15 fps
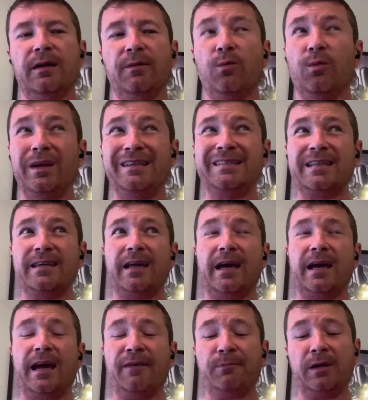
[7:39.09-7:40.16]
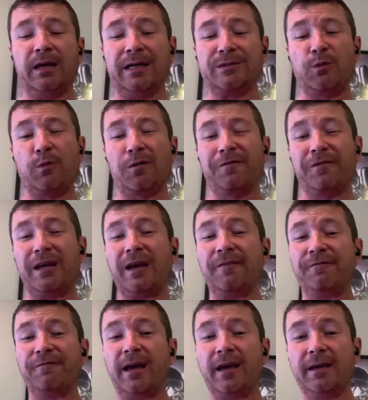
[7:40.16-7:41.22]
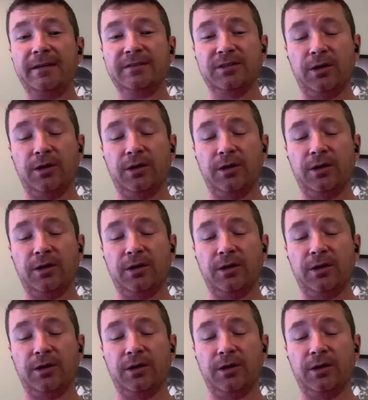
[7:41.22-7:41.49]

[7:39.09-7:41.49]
we did have, because we were VFA,